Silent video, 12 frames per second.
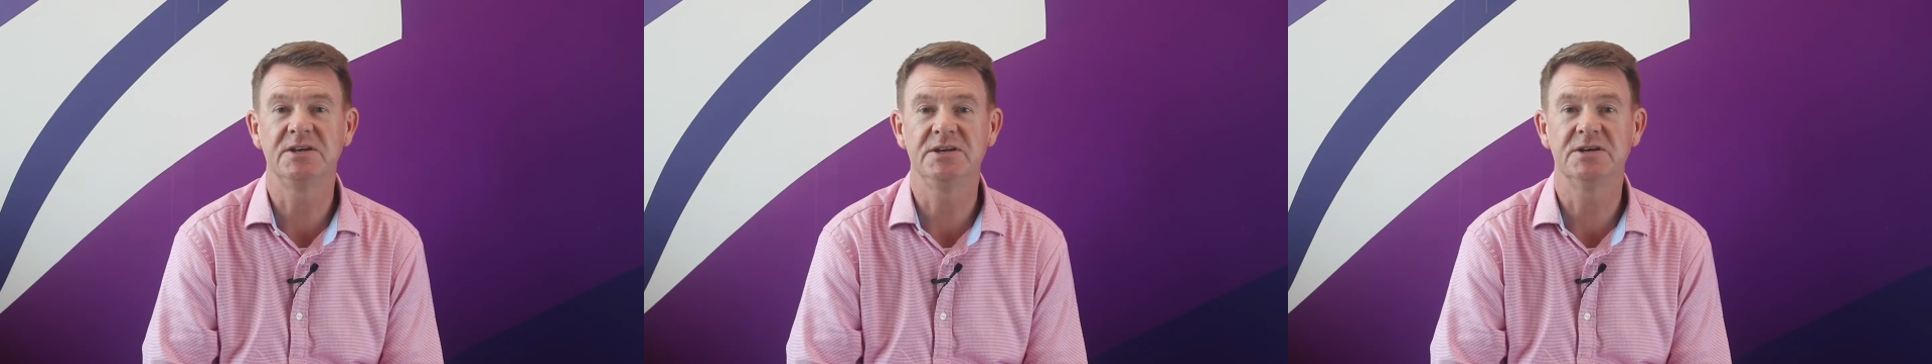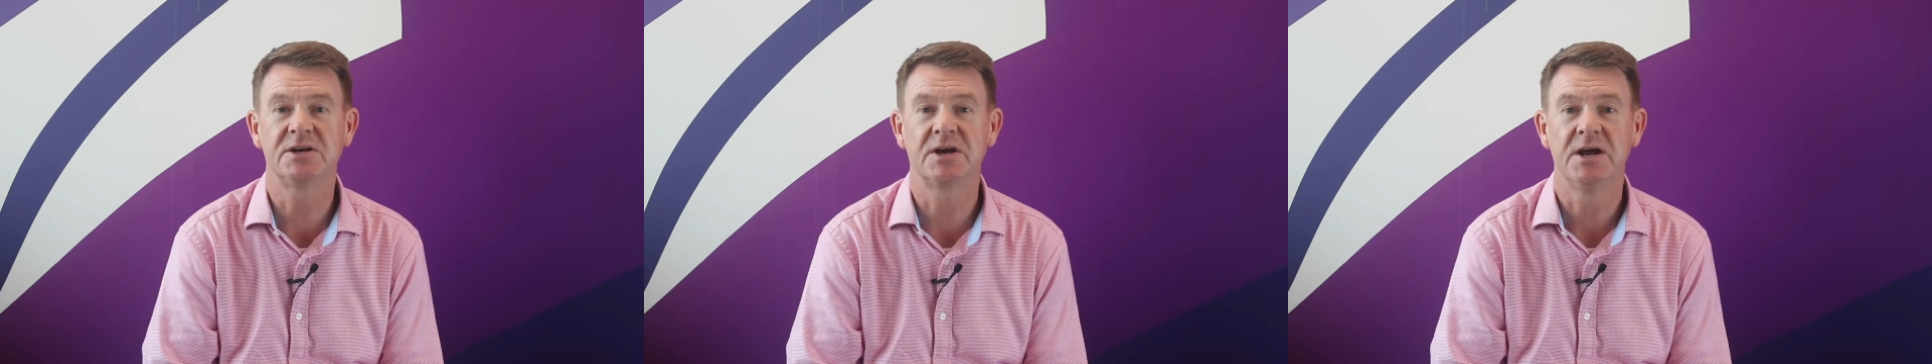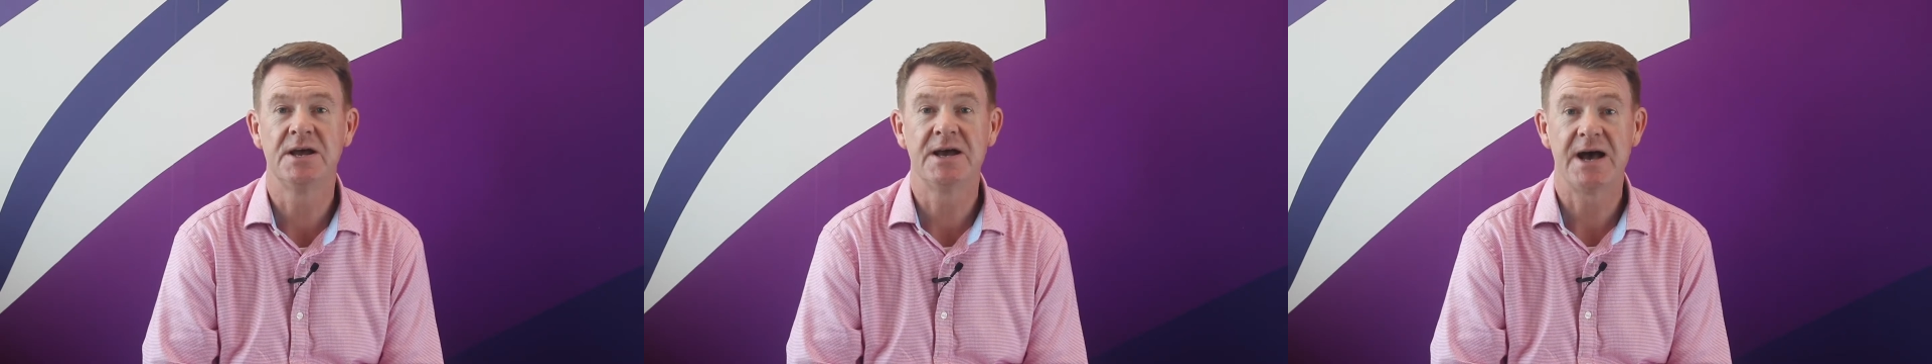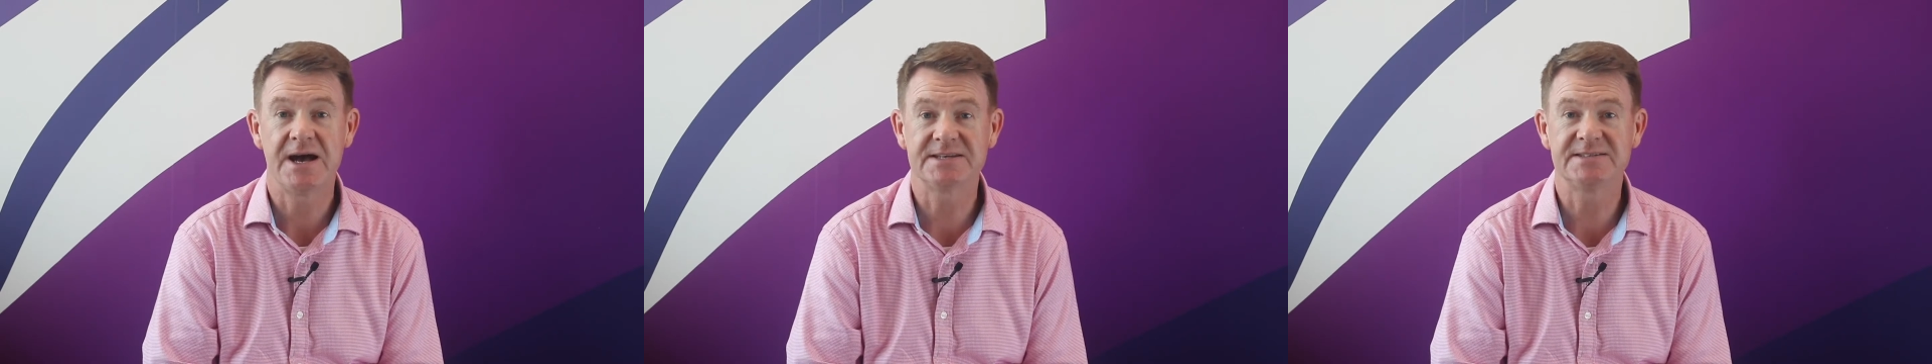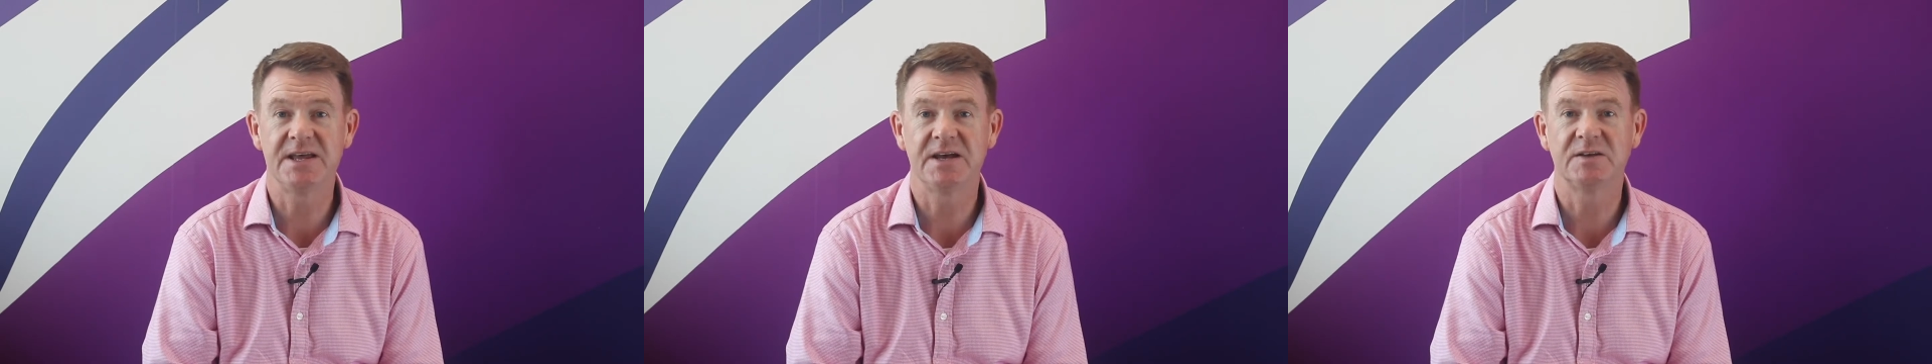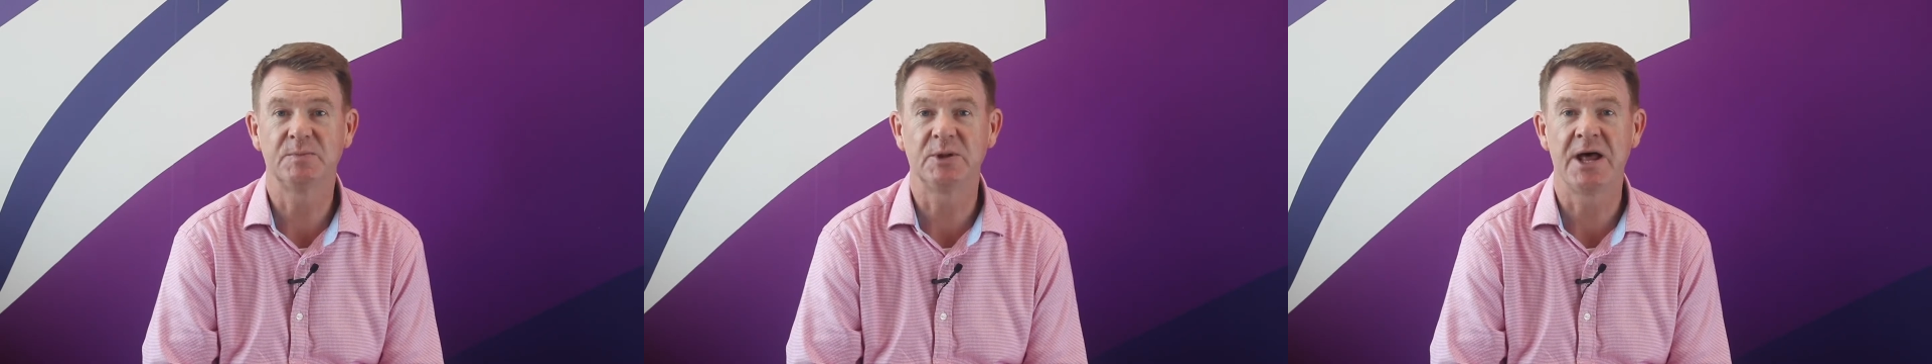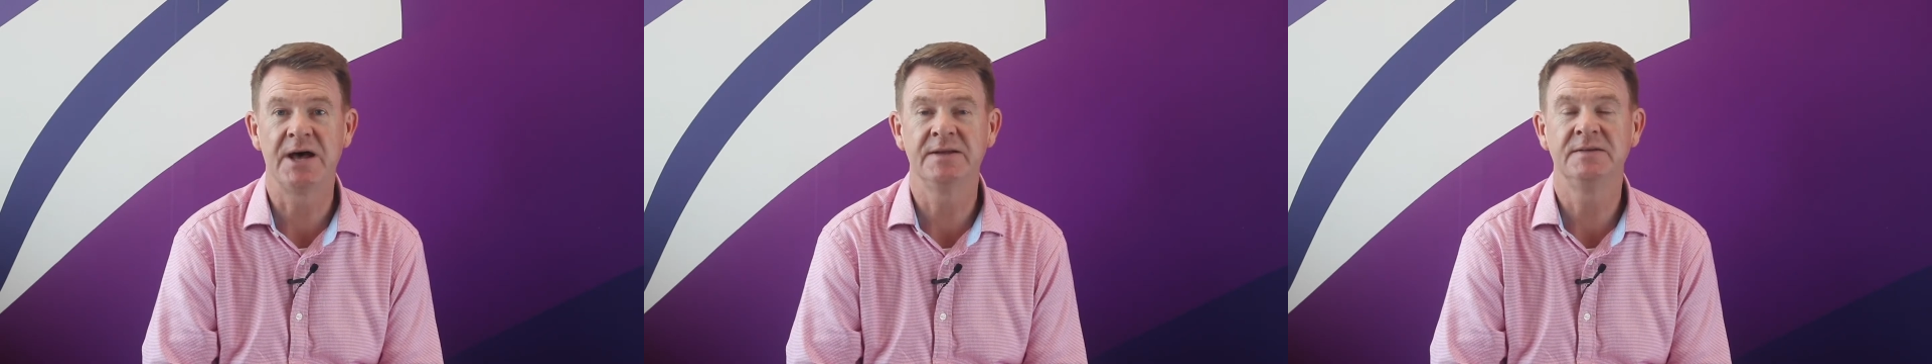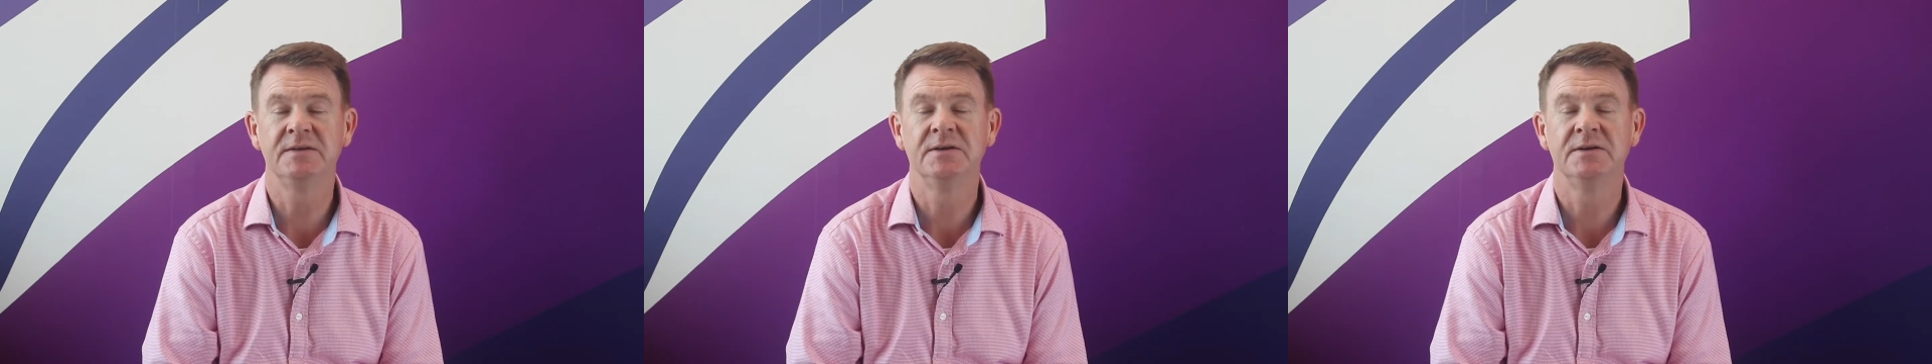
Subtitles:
year as they had planned.